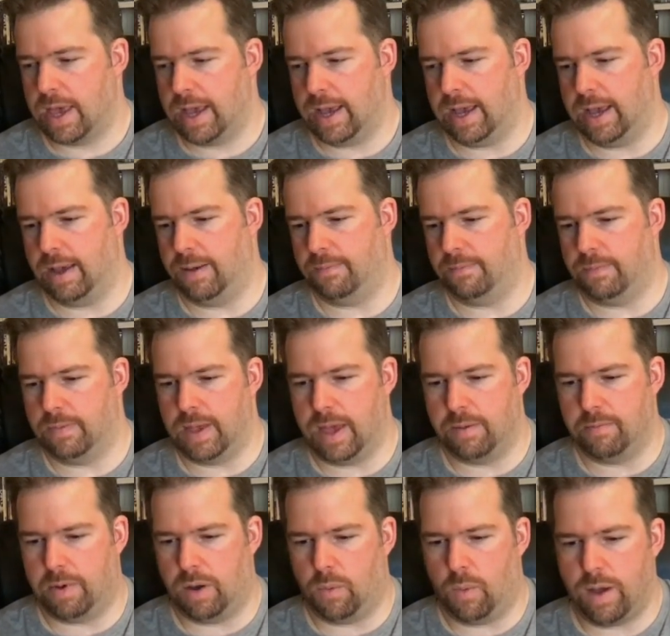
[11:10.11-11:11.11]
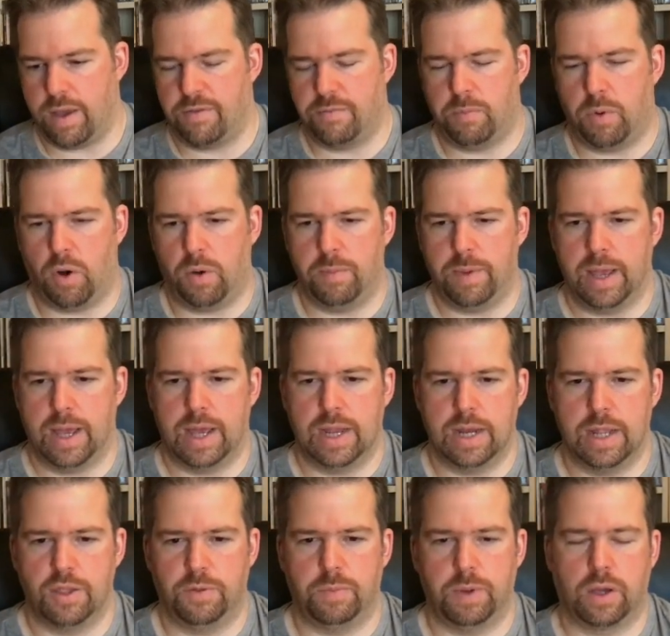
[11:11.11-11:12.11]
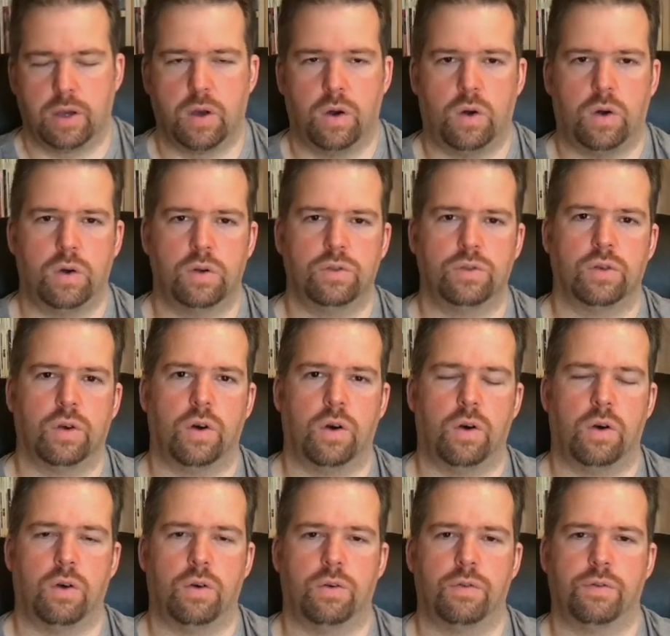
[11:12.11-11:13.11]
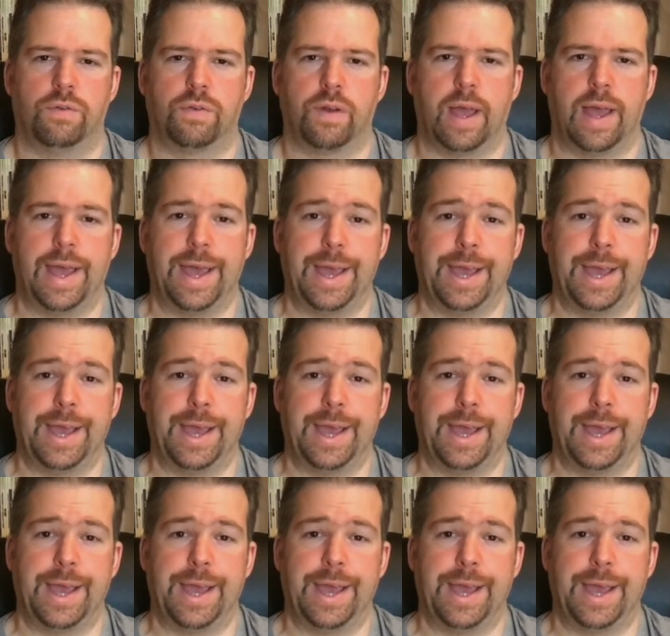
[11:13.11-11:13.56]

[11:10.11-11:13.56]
and my wife bought me it, and it's because of